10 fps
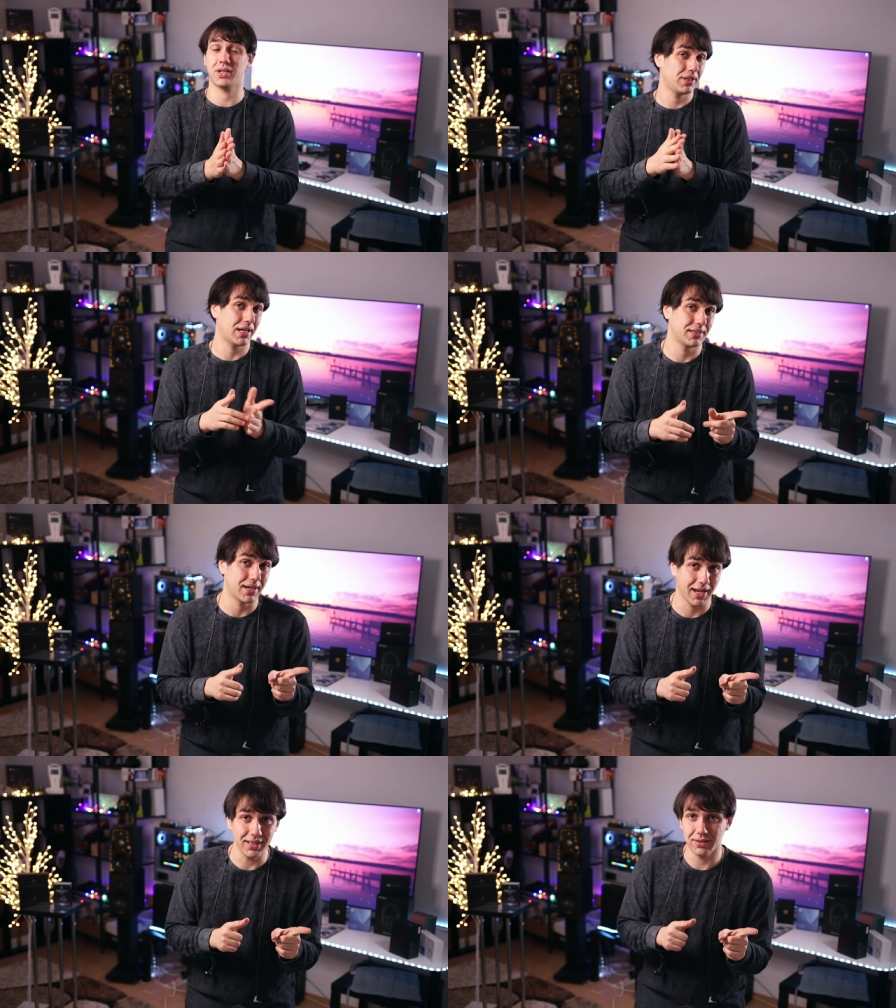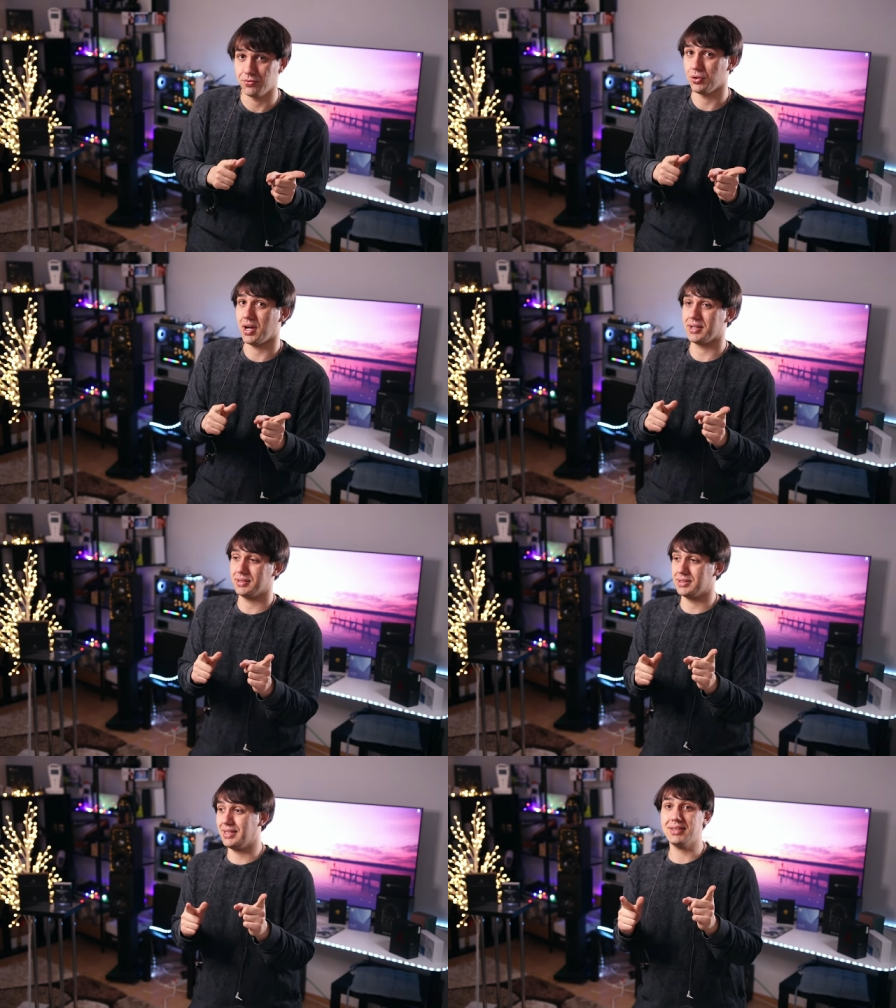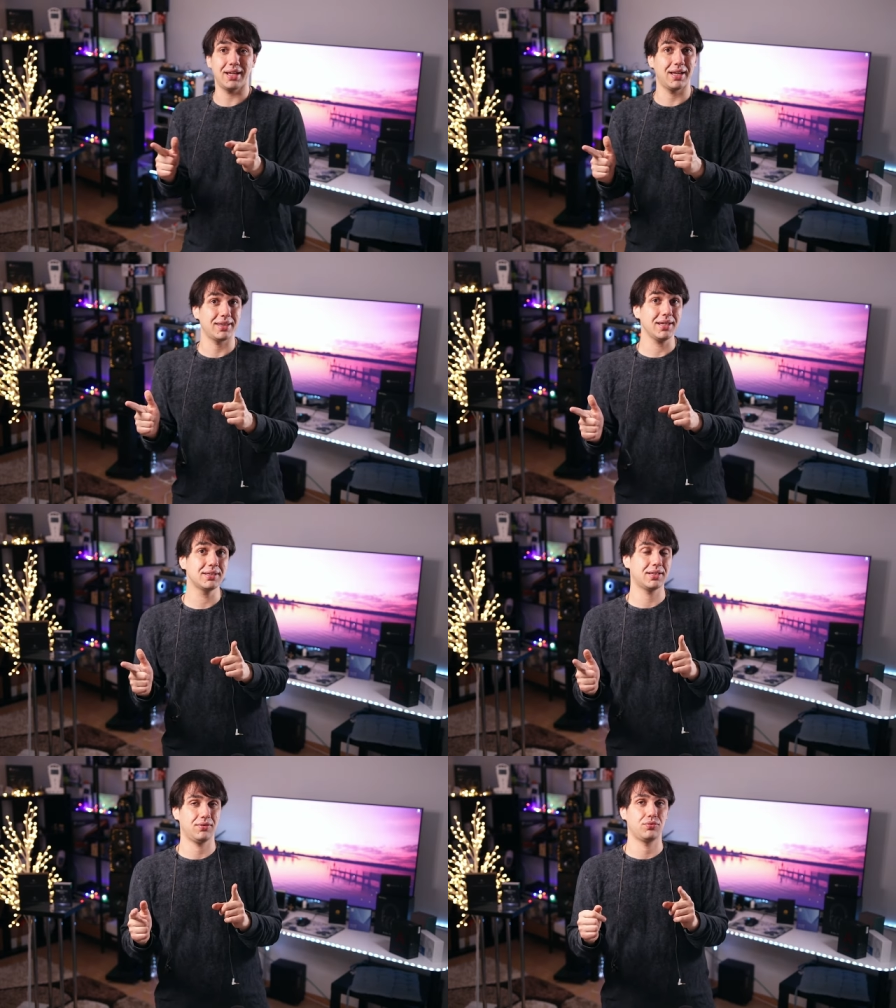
On the other hand, if you are a detail addict,